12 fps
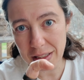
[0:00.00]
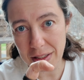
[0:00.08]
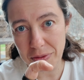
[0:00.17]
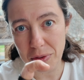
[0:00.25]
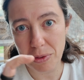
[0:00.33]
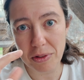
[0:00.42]

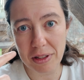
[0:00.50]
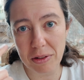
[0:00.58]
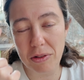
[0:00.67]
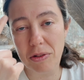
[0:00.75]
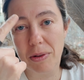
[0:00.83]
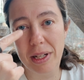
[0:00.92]
if you're using
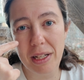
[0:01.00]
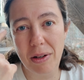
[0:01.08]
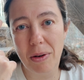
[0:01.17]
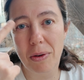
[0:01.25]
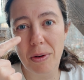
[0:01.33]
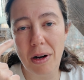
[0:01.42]
the screen,
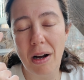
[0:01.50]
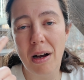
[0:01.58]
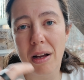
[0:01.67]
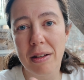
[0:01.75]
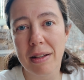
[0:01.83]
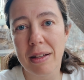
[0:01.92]
or
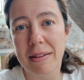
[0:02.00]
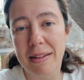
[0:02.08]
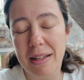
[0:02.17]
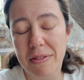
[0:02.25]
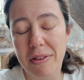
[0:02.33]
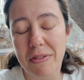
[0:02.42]
on the
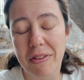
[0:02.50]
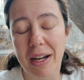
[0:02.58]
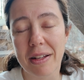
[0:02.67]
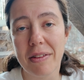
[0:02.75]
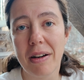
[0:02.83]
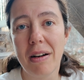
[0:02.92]
EV
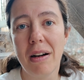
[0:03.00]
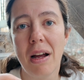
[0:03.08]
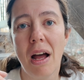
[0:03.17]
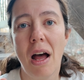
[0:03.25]
Finder,